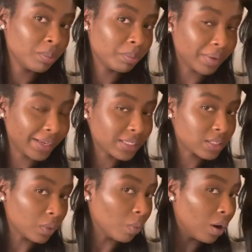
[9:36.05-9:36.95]
place
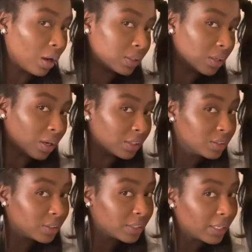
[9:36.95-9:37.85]
the wand
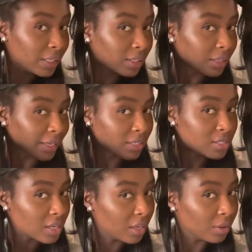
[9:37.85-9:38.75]
underneath like
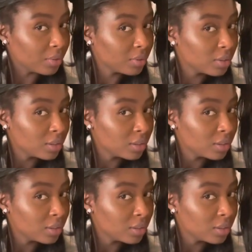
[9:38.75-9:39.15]
so,